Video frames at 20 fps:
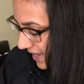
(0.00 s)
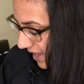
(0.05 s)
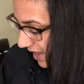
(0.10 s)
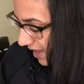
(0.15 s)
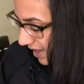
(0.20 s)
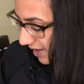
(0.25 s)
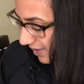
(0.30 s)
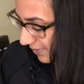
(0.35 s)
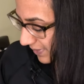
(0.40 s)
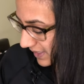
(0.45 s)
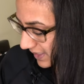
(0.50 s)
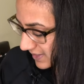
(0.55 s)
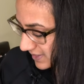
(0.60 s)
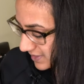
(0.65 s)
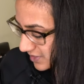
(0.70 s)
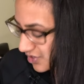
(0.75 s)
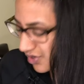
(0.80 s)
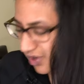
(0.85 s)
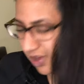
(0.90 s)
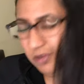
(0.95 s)
it's
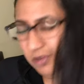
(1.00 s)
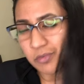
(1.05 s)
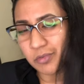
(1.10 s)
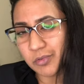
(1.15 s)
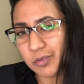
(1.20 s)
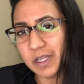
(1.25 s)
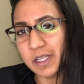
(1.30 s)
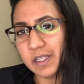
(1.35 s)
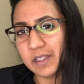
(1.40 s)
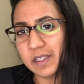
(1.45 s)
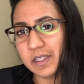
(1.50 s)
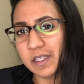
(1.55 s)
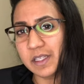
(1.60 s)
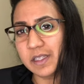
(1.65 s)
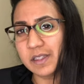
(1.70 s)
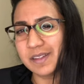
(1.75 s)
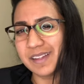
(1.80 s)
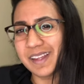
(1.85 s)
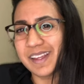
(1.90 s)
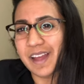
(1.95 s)
not really
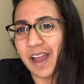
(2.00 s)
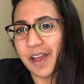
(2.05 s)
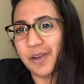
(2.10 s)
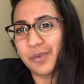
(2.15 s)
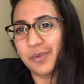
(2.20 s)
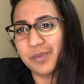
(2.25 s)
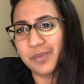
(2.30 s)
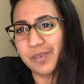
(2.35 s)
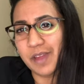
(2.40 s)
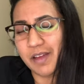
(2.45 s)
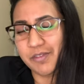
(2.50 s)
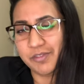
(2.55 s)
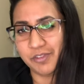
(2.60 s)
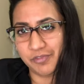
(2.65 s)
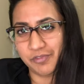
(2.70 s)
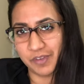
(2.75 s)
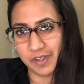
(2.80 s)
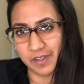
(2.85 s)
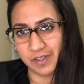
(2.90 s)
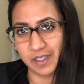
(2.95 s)
like, I don't have the
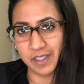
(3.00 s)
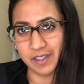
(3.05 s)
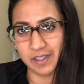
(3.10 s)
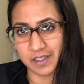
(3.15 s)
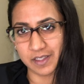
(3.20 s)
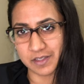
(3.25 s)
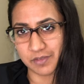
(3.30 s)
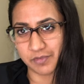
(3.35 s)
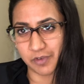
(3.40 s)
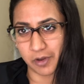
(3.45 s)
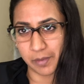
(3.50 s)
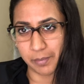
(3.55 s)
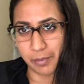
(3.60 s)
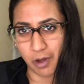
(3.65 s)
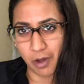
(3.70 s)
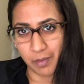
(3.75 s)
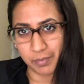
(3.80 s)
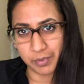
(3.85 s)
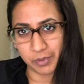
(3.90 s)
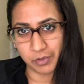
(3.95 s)
feeling it's a very
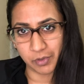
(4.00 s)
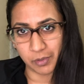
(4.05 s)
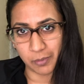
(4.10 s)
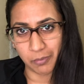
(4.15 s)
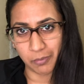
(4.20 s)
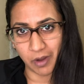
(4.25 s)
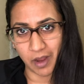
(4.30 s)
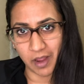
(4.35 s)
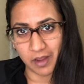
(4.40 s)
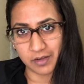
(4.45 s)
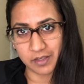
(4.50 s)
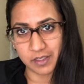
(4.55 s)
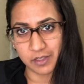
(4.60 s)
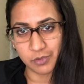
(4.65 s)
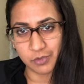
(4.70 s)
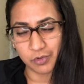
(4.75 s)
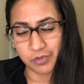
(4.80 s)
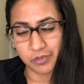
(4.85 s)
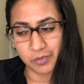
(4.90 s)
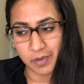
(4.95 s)
popular brand in
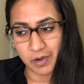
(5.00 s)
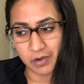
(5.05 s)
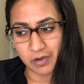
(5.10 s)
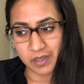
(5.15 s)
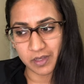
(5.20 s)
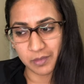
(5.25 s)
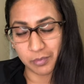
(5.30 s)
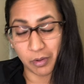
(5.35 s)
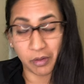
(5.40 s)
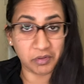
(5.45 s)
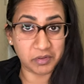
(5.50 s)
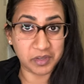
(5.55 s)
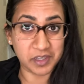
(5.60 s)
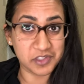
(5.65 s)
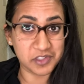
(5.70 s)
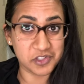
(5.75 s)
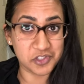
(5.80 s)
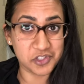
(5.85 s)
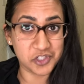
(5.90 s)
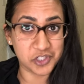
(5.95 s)
North America, probably because
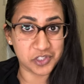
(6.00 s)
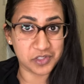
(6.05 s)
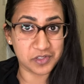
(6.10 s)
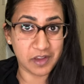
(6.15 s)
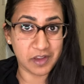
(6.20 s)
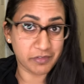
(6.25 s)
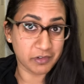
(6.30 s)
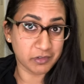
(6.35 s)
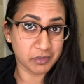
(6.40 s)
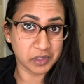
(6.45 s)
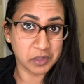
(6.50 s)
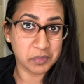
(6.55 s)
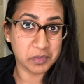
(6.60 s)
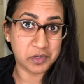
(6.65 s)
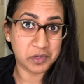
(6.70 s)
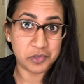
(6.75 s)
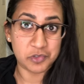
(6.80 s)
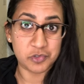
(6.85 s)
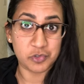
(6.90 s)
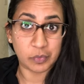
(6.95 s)
it's just never really
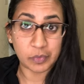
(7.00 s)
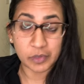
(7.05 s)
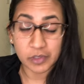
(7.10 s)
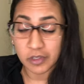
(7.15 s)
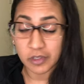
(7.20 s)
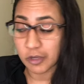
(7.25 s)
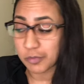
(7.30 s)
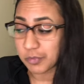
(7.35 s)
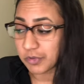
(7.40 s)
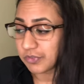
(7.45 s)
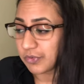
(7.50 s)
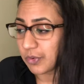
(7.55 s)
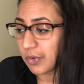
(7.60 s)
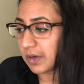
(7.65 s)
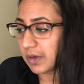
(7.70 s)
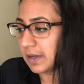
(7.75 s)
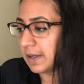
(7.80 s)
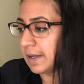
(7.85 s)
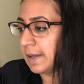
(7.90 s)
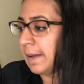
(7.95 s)
been distributed here
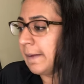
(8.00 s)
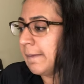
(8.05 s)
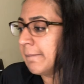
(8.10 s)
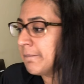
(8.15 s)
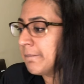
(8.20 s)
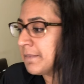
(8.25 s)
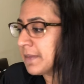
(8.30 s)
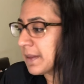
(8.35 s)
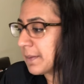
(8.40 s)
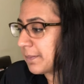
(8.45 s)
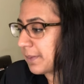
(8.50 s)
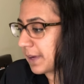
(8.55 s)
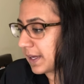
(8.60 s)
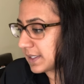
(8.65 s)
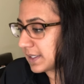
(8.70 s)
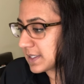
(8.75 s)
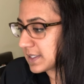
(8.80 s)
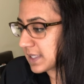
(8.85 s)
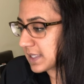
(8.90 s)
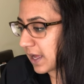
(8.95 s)
before.
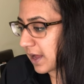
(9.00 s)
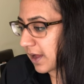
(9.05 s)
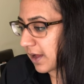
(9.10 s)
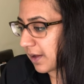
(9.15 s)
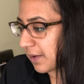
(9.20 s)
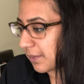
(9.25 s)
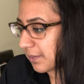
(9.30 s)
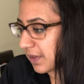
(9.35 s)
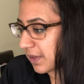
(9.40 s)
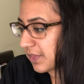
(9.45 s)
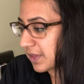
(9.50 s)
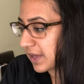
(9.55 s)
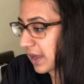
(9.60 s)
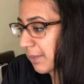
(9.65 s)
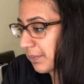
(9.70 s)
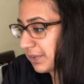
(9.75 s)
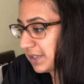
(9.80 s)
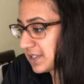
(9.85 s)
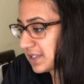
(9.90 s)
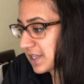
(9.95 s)
But the
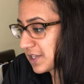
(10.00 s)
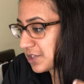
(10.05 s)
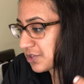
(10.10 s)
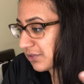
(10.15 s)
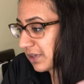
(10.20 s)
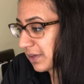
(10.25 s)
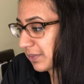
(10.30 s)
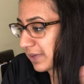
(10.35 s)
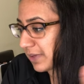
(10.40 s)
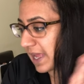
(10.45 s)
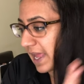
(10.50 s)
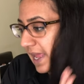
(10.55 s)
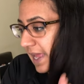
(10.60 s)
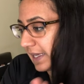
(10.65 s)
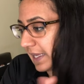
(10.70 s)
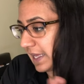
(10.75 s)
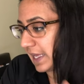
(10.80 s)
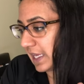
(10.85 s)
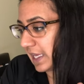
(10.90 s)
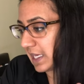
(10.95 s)
company's history began
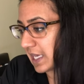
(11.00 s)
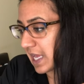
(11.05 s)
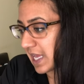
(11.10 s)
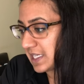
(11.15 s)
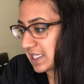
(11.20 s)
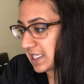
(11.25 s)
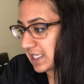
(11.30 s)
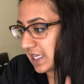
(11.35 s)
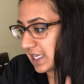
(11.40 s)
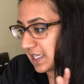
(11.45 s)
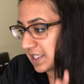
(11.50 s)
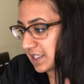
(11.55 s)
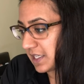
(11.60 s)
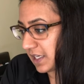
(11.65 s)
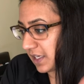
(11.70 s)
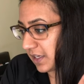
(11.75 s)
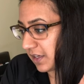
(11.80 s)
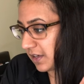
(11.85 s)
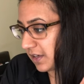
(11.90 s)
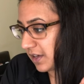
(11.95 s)
in
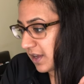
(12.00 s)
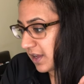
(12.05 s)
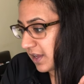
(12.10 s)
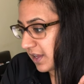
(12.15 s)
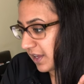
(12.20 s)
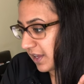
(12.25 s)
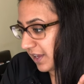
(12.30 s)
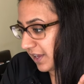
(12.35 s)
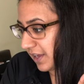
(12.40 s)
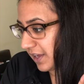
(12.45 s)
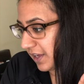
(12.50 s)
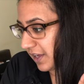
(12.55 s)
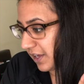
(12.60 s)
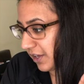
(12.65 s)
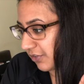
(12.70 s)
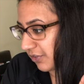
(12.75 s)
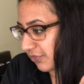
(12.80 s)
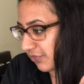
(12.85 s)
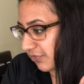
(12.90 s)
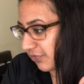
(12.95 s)
1918.
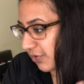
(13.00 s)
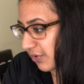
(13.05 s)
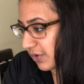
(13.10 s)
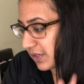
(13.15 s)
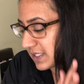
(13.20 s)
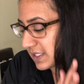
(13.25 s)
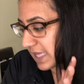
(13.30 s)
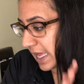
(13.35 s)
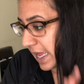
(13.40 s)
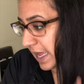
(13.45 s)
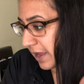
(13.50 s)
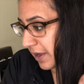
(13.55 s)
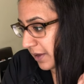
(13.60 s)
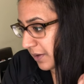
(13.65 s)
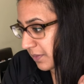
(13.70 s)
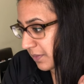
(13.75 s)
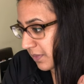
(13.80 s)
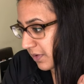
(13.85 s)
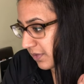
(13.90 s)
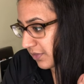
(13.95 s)
In
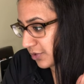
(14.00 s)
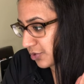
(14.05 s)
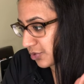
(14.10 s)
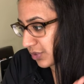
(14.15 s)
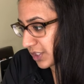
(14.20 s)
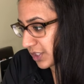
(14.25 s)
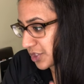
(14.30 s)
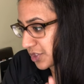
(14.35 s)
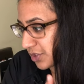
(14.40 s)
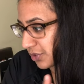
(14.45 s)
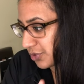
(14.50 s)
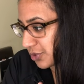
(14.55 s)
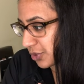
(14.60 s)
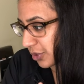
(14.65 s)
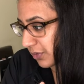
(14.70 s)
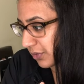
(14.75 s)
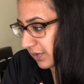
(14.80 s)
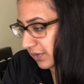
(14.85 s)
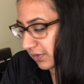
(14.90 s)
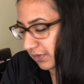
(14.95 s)
Floresheim, the traditional
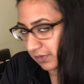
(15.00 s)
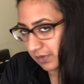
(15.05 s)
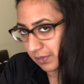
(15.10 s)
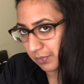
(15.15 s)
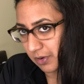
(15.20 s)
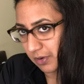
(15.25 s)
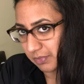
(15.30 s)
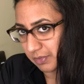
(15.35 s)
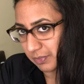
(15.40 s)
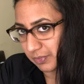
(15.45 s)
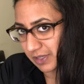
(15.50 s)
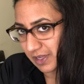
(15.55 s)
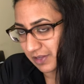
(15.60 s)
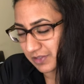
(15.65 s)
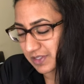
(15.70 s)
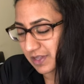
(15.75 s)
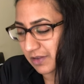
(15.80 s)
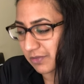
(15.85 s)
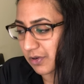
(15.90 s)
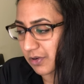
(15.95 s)
German, I probably
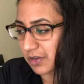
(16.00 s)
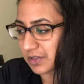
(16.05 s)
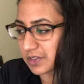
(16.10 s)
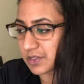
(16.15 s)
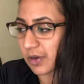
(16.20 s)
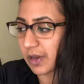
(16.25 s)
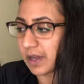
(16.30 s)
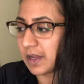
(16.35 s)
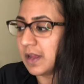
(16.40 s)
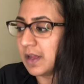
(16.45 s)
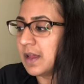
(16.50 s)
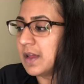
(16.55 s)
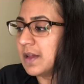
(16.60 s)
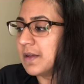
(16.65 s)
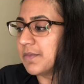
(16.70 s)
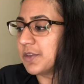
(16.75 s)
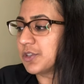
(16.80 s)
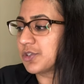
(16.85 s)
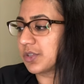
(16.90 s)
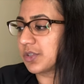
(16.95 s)
pronounced that wrong, sorry,
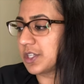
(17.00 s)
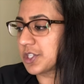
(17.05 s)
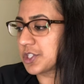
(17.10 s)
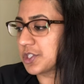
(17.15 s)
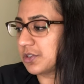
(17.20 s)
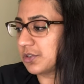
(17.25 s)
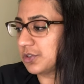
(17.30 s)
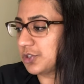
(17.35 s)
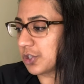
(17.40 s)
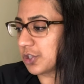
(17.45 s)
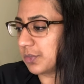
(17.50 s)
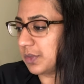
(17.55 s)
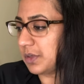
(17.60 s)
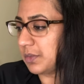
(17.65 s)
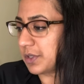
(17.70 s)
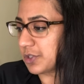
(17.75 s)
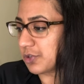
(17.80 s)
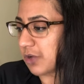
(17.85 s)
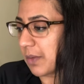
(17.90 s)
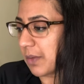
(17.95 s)
the traditional German
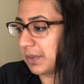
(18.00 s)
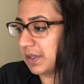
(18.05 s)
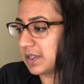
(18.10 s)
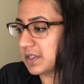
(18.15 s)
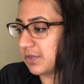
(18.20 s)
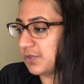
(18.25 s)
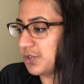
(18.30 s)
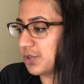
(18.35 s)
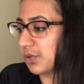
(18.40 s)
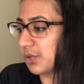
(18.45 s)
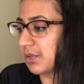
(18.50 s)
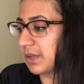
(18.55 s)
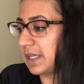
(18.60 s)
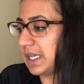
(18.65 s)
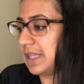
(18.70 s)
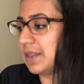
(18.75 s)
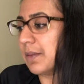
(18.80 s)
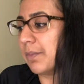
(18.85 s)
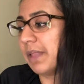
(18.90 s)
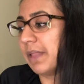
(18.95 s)
metropolis of jewelry
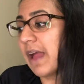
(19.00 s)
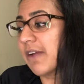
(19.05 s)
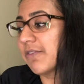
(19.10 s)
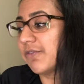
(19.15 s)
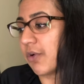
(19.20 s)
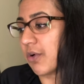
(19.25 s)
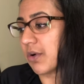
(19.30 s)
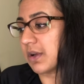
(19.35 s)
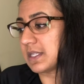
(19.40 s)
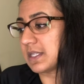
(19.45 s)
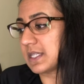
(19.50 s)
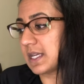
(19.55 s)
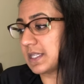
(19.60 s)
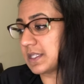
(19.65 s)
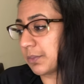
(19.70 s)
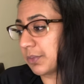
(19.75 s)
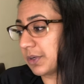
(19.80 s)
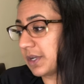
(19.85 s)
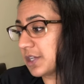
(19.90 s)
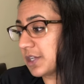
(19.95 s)
in the Black Forest as a
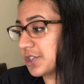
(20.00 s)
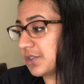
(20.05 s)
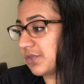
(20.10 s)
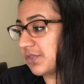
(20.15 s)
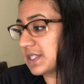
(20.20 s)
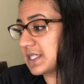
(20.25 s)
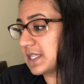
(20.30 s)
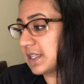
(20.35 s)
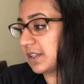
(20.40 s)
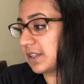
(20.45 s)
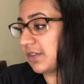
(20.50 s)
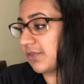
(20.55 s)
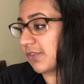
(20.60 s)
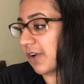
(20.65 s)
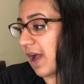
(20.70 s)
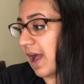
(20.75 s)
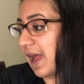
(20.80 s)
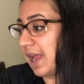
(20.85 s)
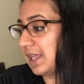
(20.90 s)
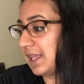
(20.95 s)
production facility for
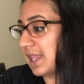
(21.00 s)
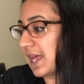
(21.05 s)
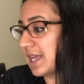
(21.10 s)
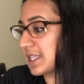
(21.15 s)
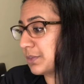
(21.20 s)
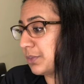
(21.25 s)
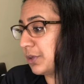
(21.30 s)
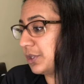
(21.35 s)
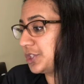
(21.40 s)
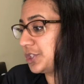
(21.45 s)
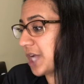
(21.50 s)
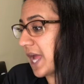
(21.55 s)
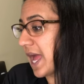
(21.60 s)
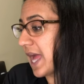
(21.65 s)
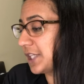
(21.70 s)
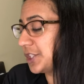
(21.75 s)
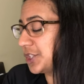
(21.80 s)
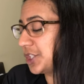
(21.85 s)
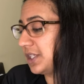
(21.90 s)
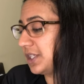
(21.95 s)
high-class
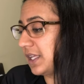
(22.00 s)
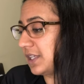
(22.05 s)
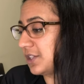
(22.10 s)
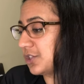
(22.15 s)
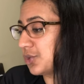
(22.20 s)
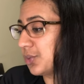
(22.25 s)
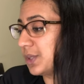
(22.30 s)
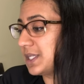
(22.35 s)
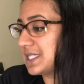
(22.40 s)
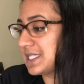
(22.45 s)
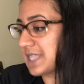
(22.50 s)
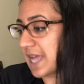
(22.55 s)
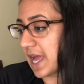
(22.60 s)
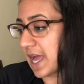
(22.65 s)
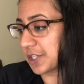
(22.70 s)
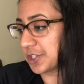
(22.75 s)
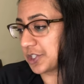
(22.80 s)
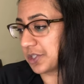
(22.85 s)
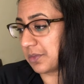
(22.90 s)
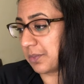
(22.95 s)
push-action and
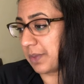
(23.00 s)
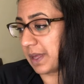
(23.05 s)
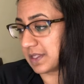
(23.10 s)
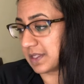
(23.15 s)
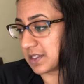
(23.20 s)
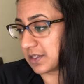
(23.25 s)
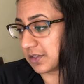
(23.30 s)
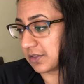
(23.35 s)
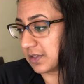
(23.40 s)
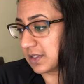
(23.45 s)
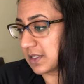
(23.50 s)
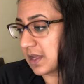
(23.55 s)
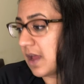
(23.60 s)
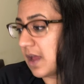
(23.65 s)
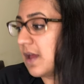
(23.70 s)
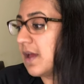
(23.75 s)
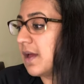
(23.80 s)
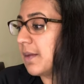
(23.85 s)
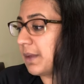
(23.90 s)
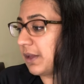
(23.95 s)
twist-action pencils
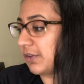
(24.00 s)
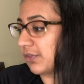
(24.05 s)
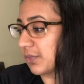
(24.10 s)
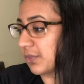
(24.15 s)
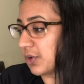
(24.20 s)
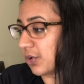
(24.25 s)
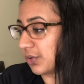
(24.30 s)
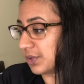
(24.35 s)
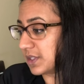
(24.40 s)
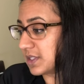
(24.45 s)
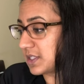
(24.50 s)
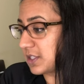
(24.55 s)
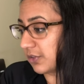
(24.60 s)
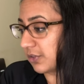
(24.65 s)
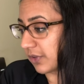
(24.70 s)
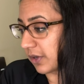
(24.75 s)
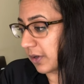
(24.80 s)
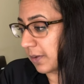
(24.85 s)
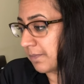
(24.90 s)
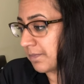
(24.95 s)
made from gold and
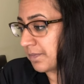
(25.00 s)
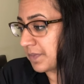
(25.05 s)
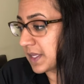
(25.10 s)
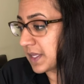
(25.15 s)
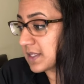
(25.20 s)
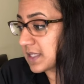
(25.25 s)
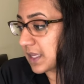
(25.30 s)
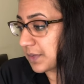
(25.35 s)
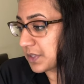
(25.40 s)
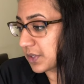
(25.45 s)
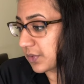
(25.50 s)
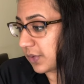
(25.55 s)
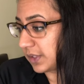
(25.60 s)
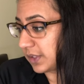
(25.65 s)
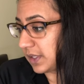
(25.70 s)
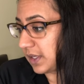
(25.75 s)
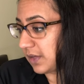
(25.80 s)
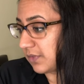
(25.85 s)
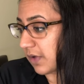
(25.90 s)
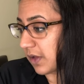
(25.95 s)
silver.
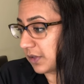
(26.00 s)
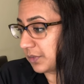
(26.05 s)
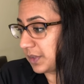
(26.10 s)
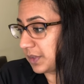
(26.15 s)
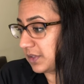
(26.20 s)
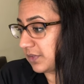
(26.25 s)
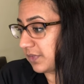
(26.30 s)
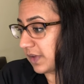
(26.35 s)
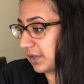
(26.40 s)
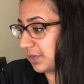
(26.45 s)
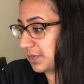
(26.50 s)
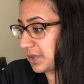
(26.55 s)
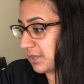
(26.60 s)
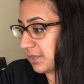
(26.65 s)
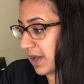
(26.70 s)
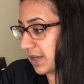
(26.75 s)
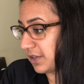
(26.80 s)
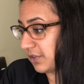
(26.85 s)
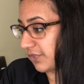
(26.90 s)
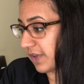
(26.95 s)
Subsequently, Waldmann developed and
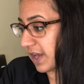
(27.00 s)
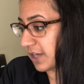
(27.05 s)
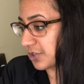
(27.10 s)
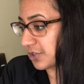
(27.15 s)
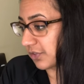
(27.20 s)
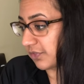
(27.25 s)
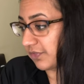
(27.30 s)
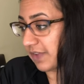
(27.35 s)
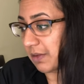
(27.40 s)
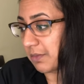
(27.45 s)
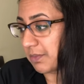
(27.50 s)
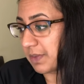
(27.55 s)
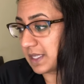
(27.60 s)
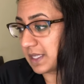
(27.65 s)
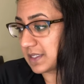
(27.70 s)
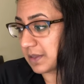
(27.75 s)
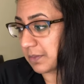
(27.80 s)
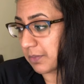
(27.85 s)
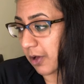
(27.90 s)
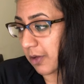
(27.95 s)
manufactured fountain
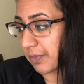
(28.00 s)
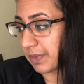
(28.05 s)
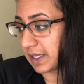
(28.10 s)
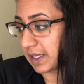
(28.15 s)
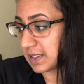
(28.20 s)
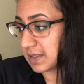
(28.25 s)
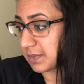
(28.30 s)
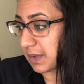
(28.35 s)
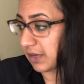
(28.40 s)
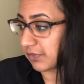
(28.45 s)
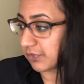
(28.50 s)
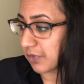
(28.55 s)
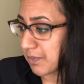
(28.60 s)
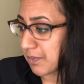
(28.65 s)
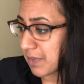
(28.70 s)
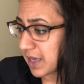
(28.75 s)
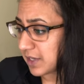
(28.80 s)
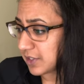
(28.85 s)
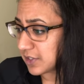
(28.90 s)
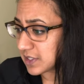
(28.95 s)
pens and ball pens made from
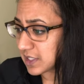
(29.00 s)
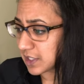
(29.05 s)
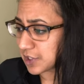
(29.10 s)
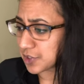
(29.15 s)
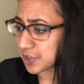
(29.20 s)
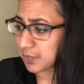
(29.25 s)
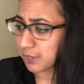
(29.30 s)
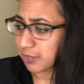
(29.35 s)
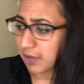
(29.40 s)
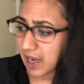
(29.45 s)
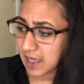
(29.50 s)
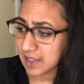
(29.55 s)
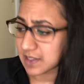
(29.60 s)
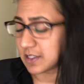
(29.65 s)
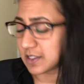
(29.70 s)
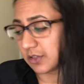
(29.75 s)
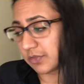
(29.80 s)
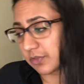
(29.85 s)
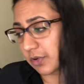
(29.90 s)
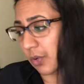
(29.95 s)
metals such as brass,
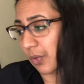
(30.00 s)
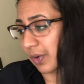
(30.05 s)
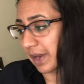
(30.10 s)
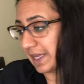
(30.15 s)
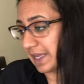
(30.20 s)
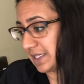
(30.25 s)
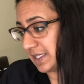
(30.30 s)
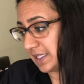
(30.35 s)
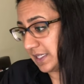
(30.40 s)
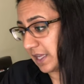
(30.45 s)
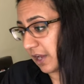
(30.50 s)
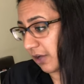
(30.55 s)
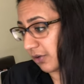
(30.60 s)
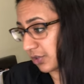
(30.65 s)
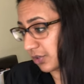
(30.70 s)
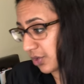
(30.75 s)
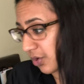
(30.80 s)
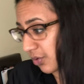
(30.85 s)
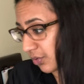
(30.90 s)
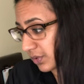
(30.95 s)
silver, or
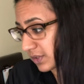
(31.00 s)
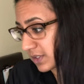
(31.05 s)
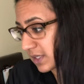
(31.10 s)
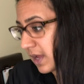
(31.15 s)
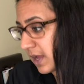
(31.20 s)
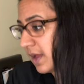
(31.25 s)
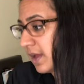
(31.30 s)
18-karat gold.